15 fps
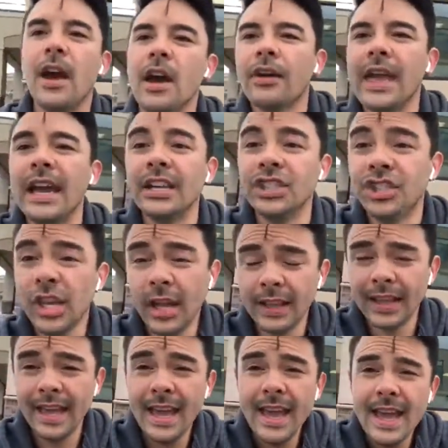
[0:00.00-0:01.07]
Okay,
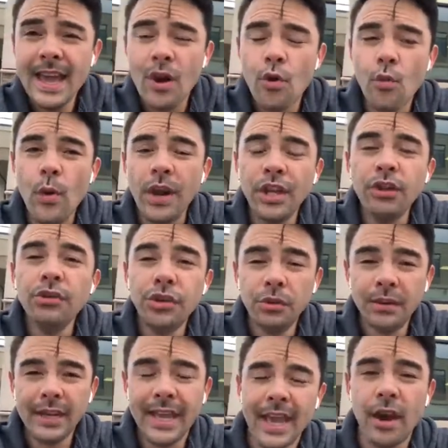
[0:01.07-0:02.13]
Shelly, when you do
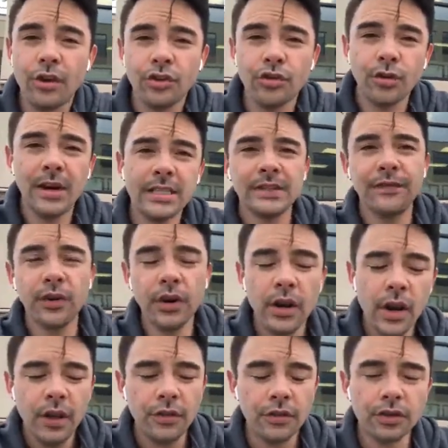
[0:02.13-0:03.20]
an account transfer,
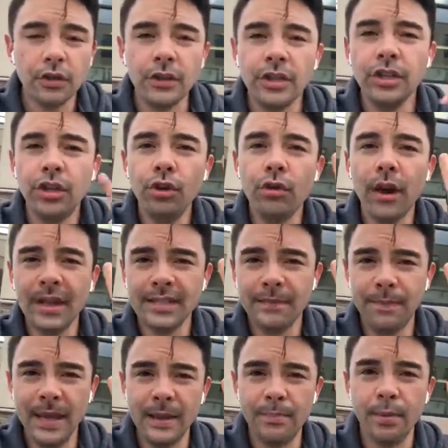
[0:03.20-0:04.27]
there's only two kinds of
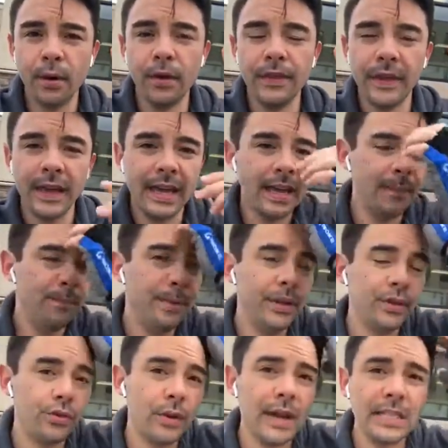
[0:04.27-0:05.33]
people that can be
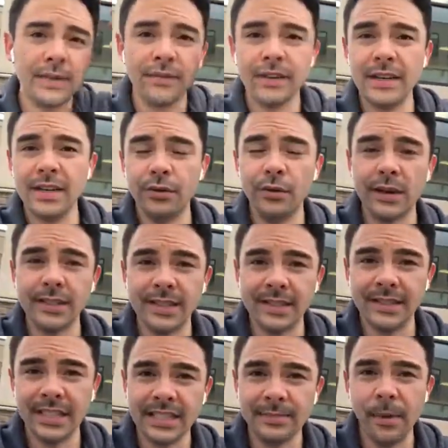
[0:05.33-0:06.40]
transferred into an
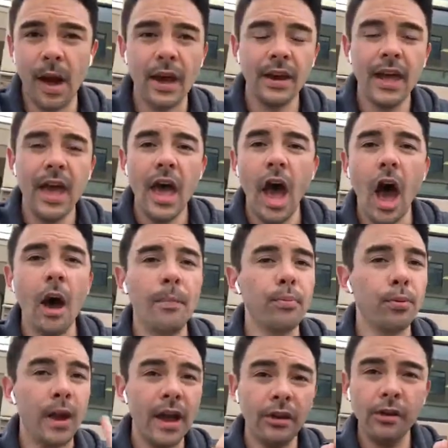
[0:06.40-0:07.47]
existing spot. A
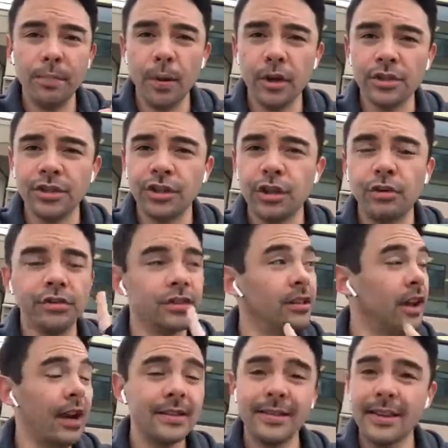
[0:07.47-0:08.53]
brand new person who's
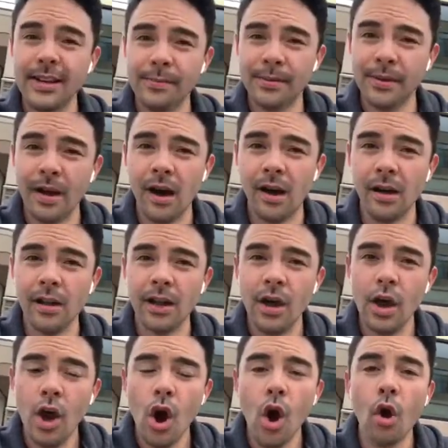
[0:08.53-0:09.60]
not signed up at all,
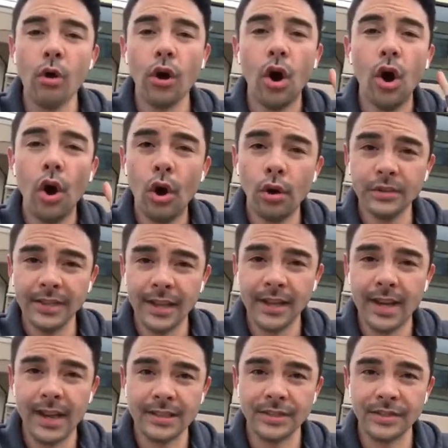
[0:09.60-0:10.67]
or a wholesale
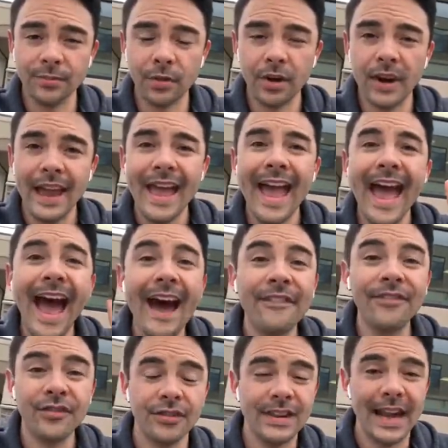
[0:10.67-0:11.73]
customer
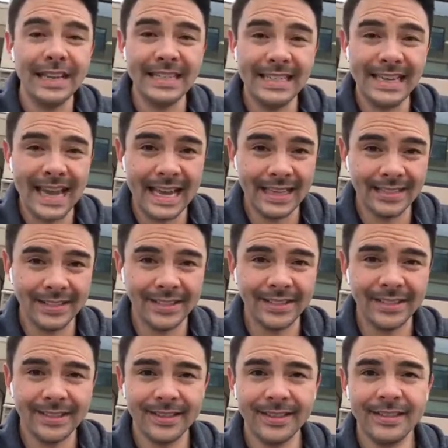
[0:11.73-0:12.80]
after 90 days,
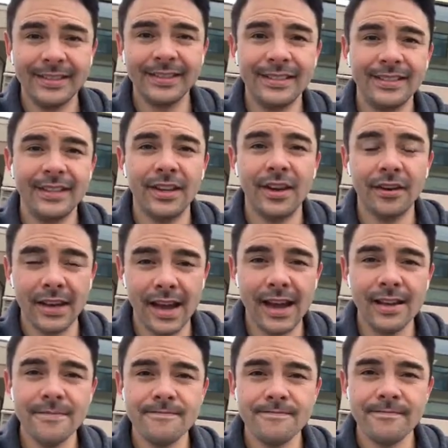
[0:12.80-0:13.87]

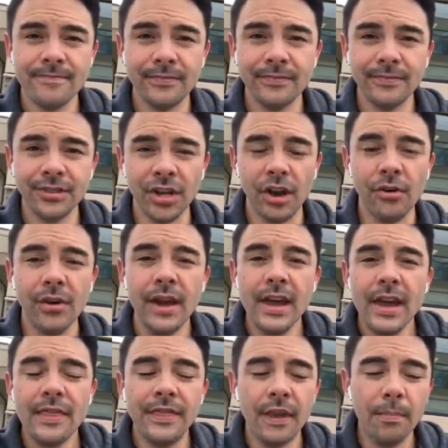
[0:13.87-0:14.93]
okay? So
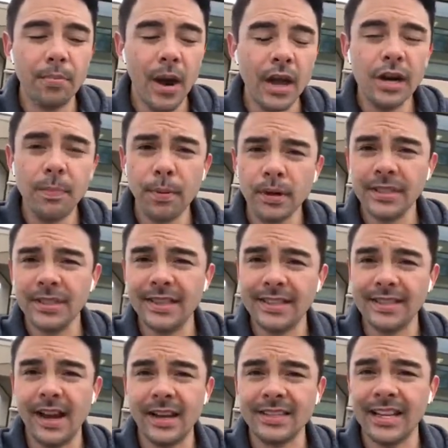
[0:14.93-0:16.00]
the brand new person
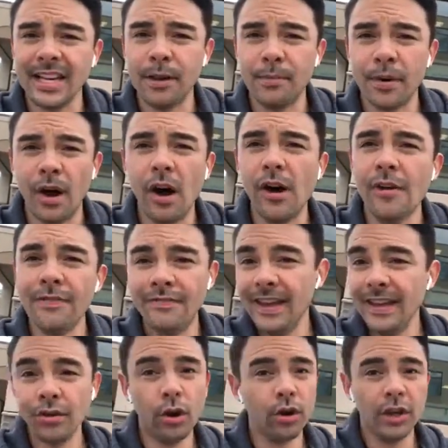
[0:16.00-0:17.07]
that's not signed up at all,
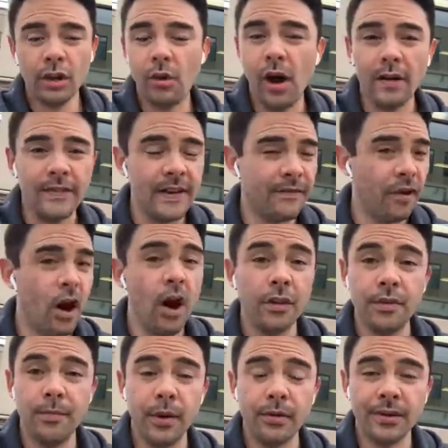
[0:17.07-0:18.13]
they totally qualify for all
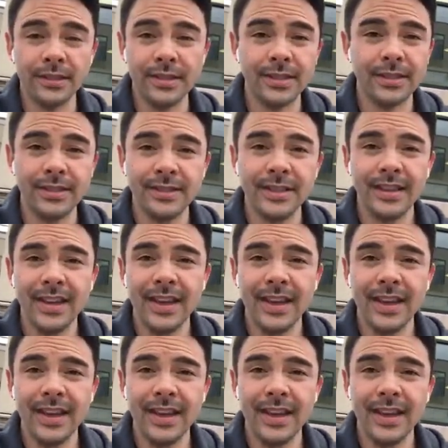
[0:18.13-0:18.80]
the bonuses.